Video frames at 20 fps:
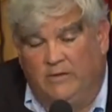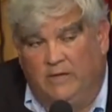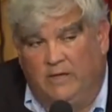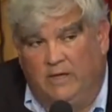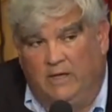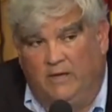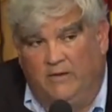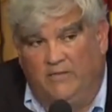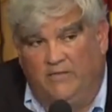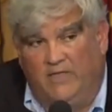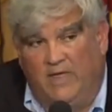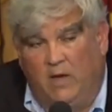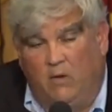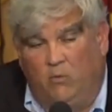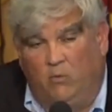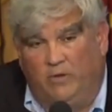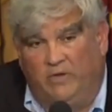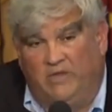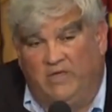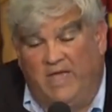that
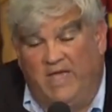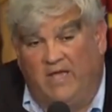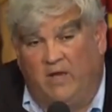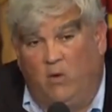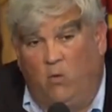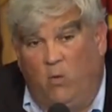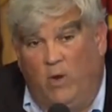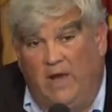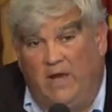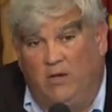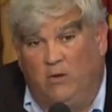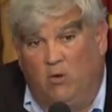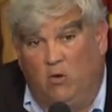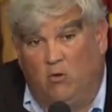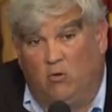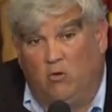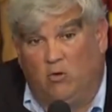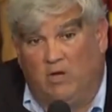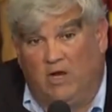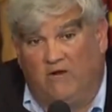would take away
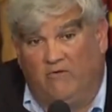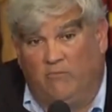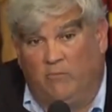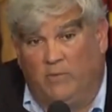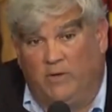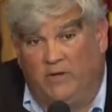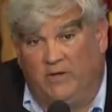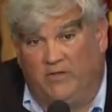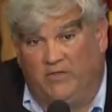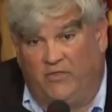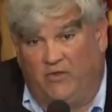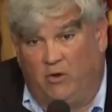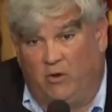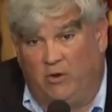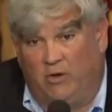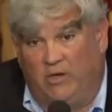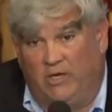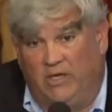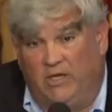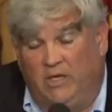local government
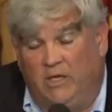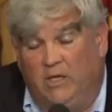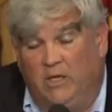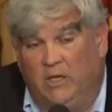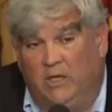authority